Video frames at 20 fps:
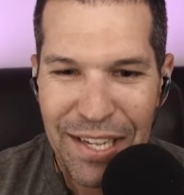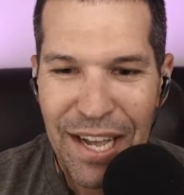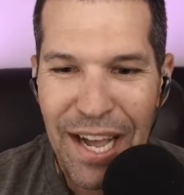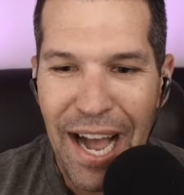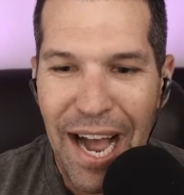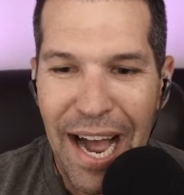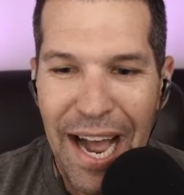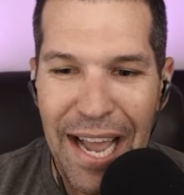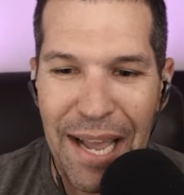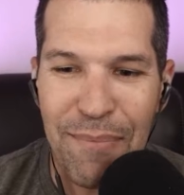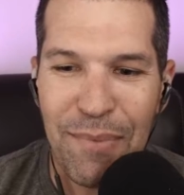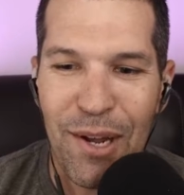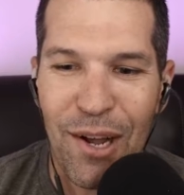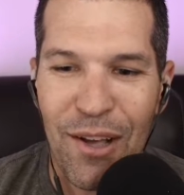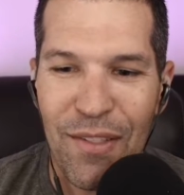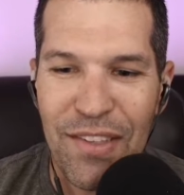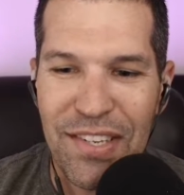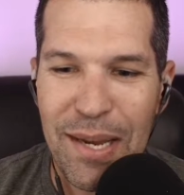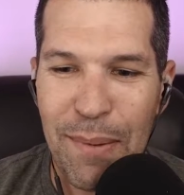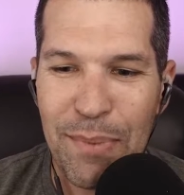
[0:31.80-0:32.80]
I am
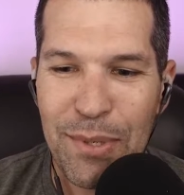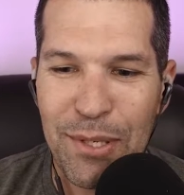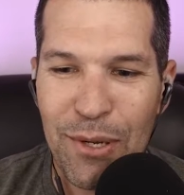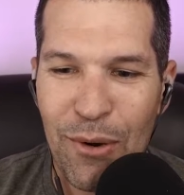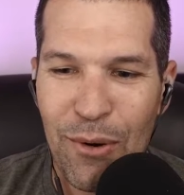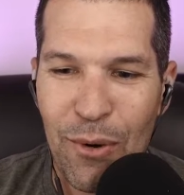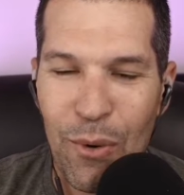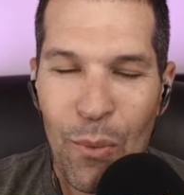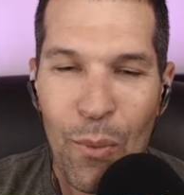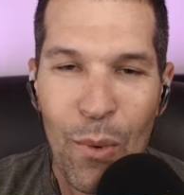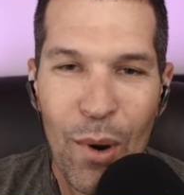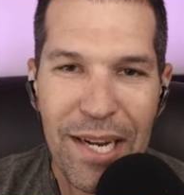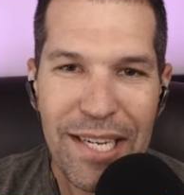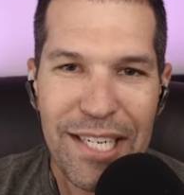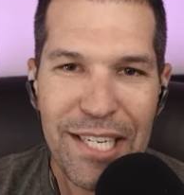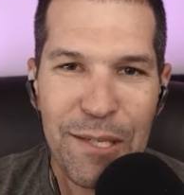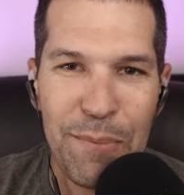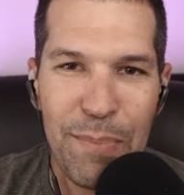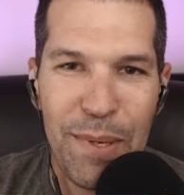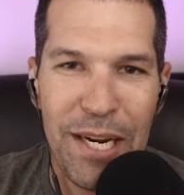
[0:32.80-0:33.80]
calling this episode What
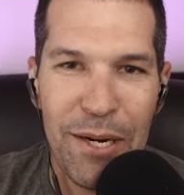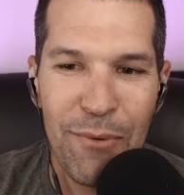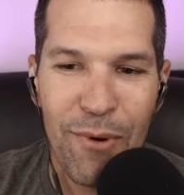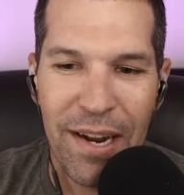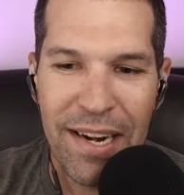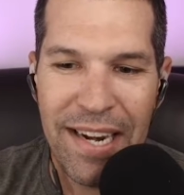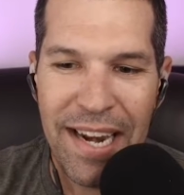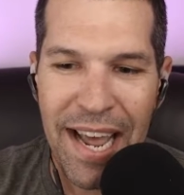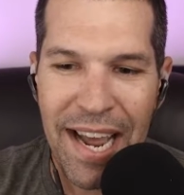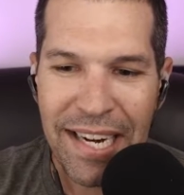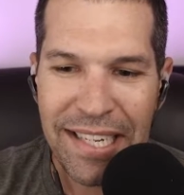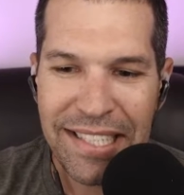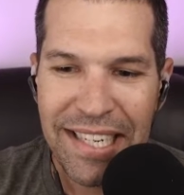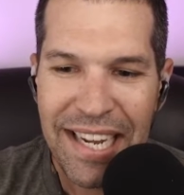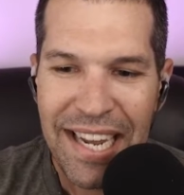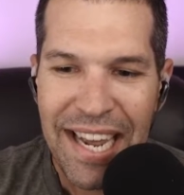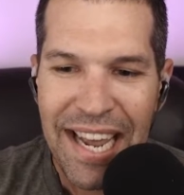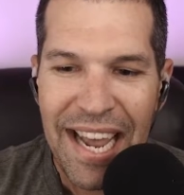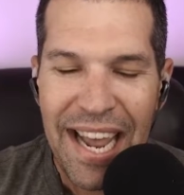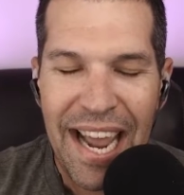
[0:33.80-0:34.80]
to Speedrun Next.
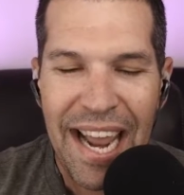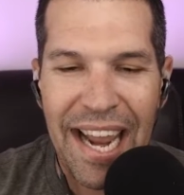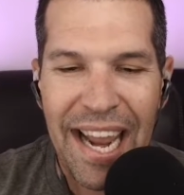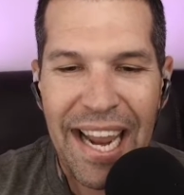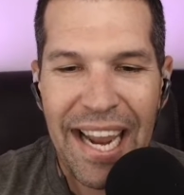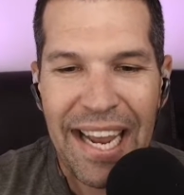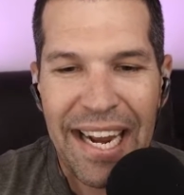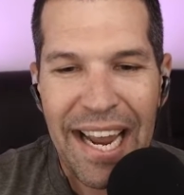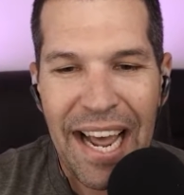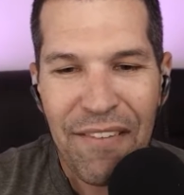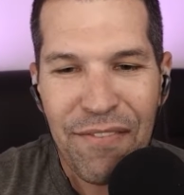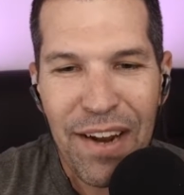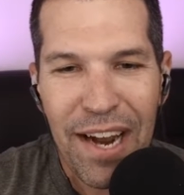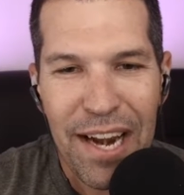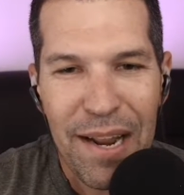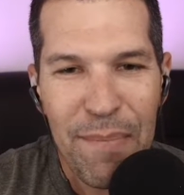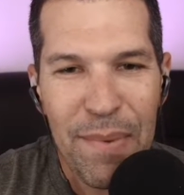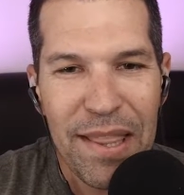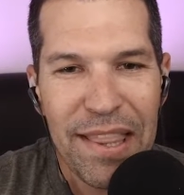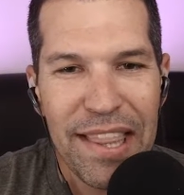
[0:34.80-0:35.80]
And I've
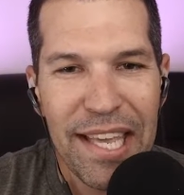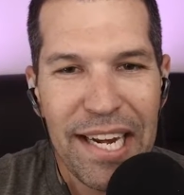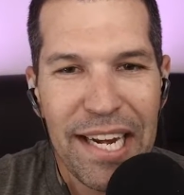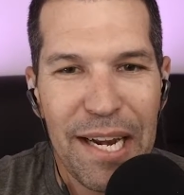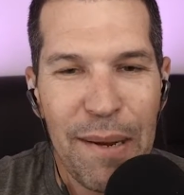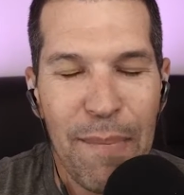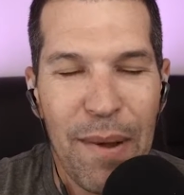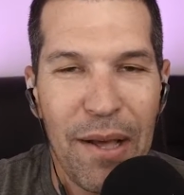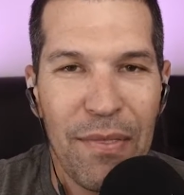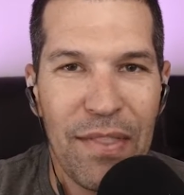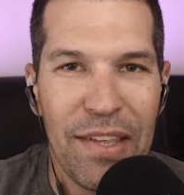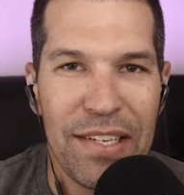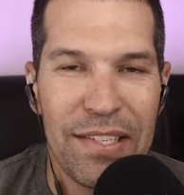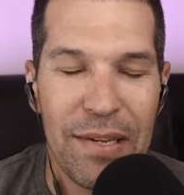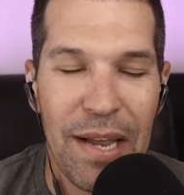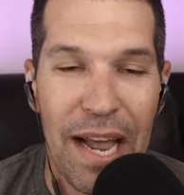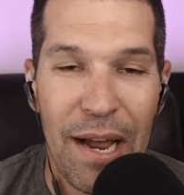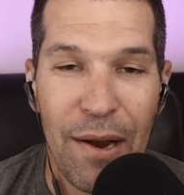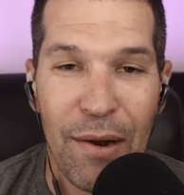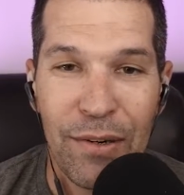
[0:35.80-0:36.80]
kind of been thinking about
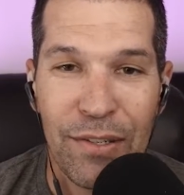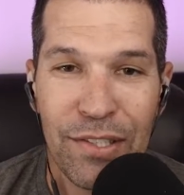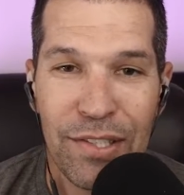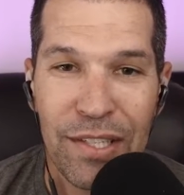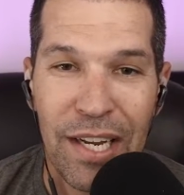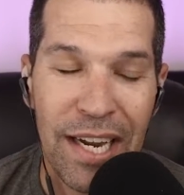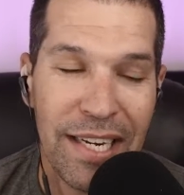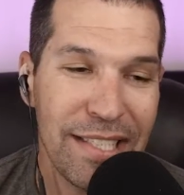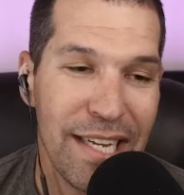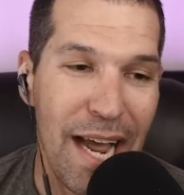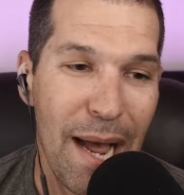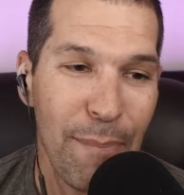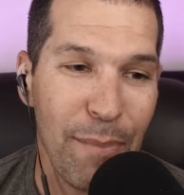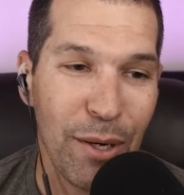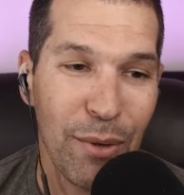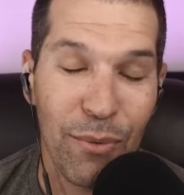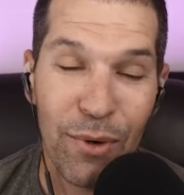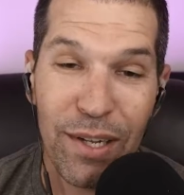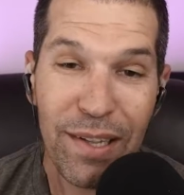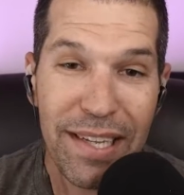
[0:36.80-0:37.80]
this
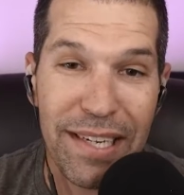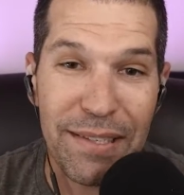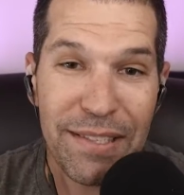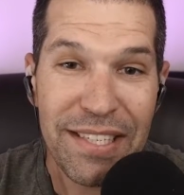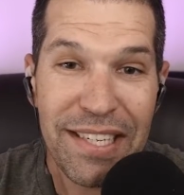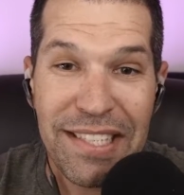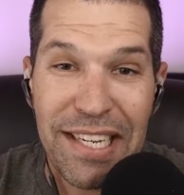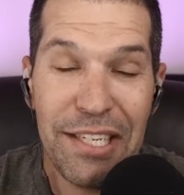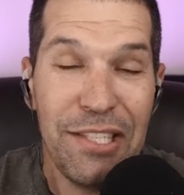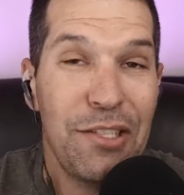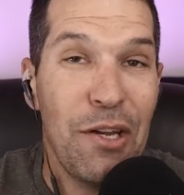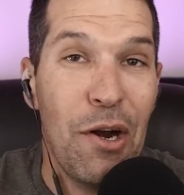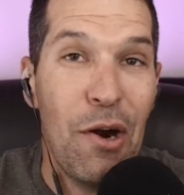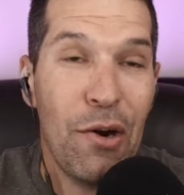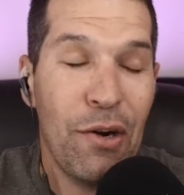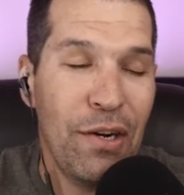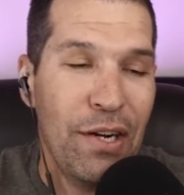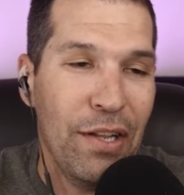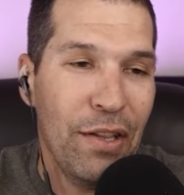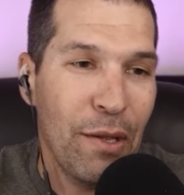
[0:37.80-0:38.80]
topic really since I
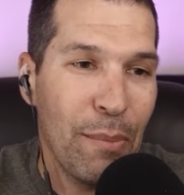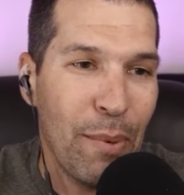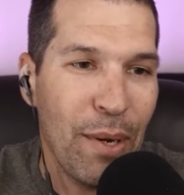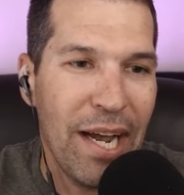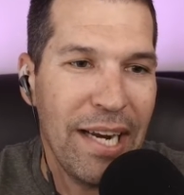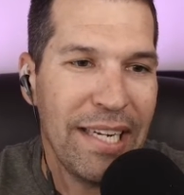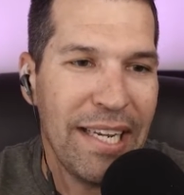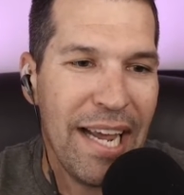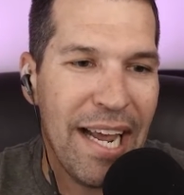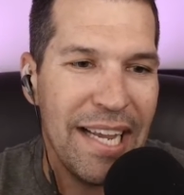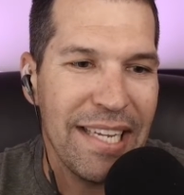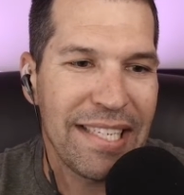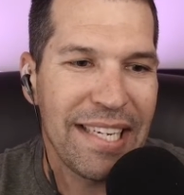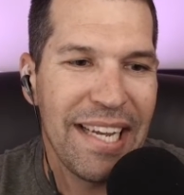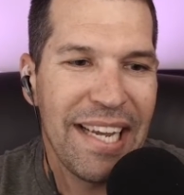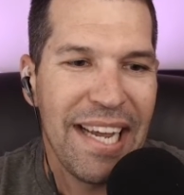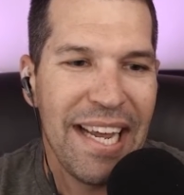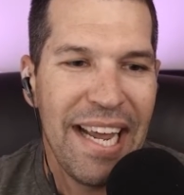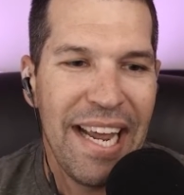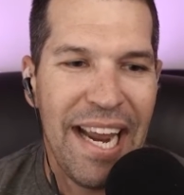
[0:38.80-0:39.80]
started the podcast.
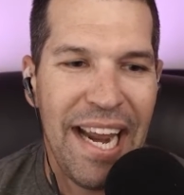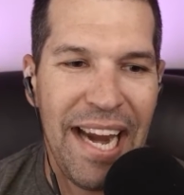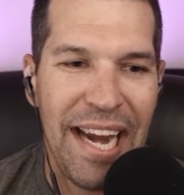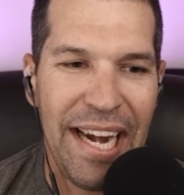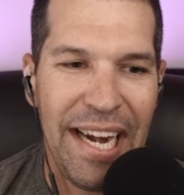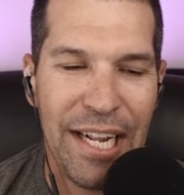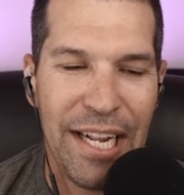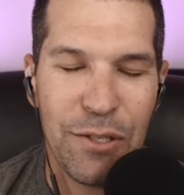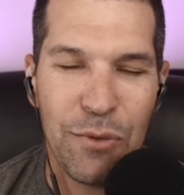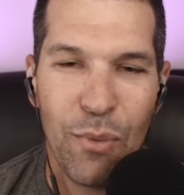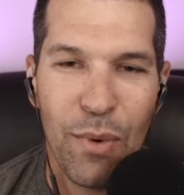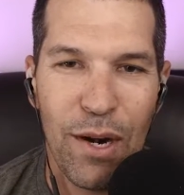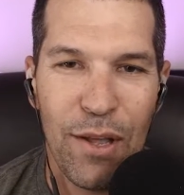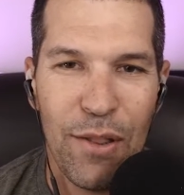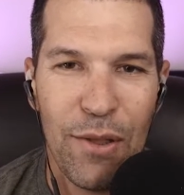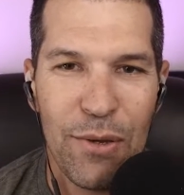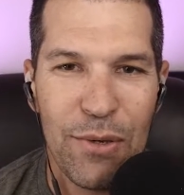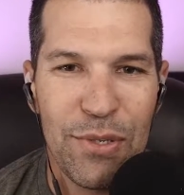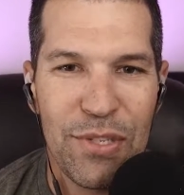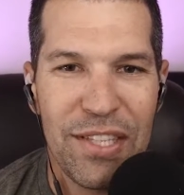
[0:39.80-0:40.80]
And it's one of
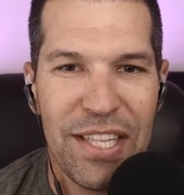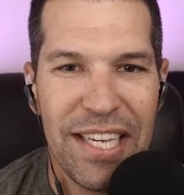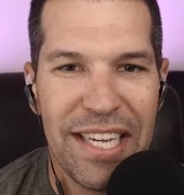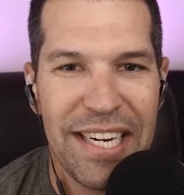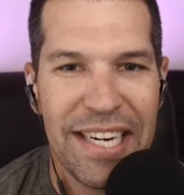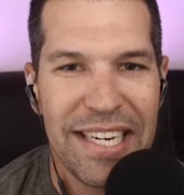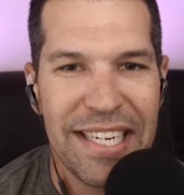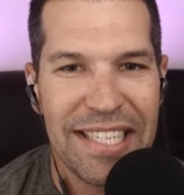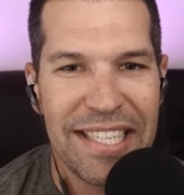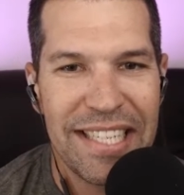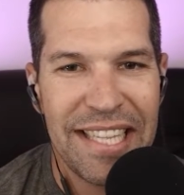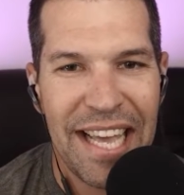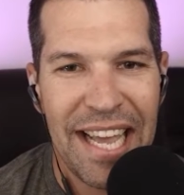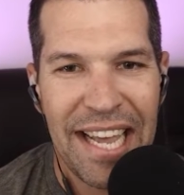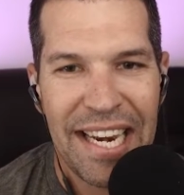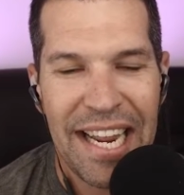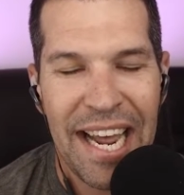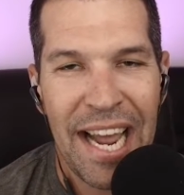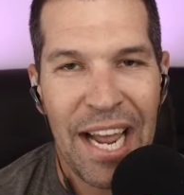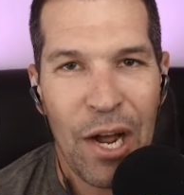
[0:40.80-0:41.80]
those things
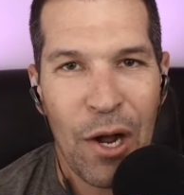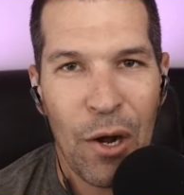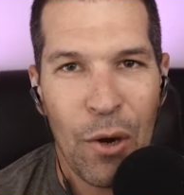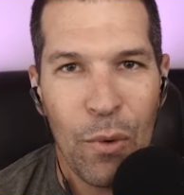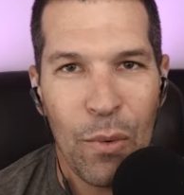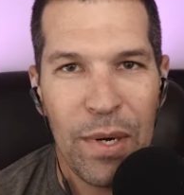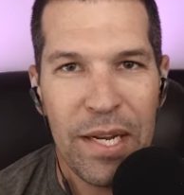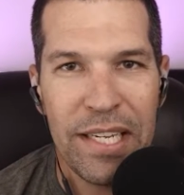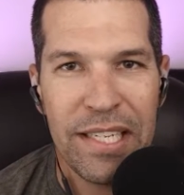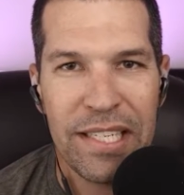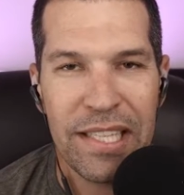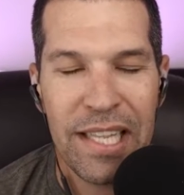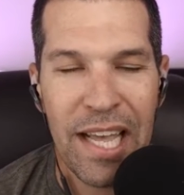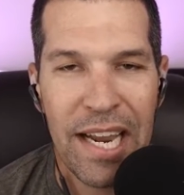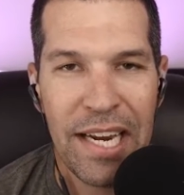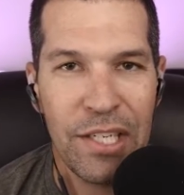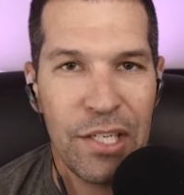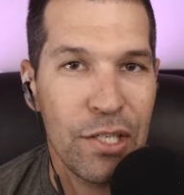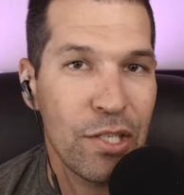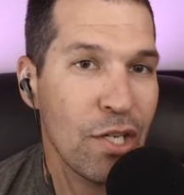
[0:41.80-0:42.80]
that I always
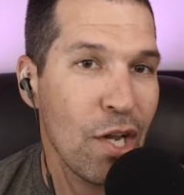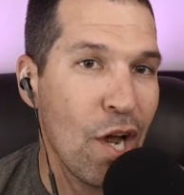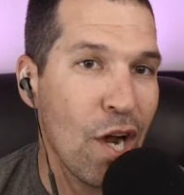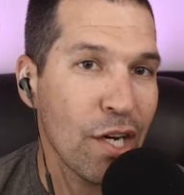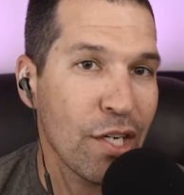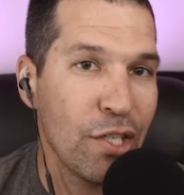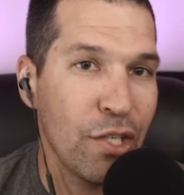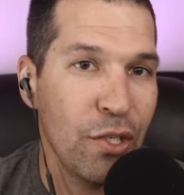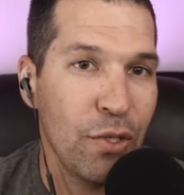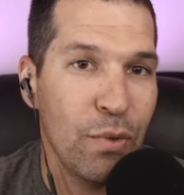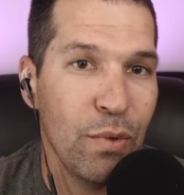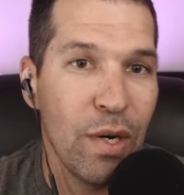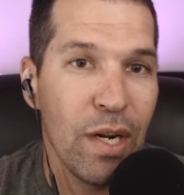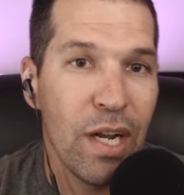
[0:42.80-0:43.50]
like to talk to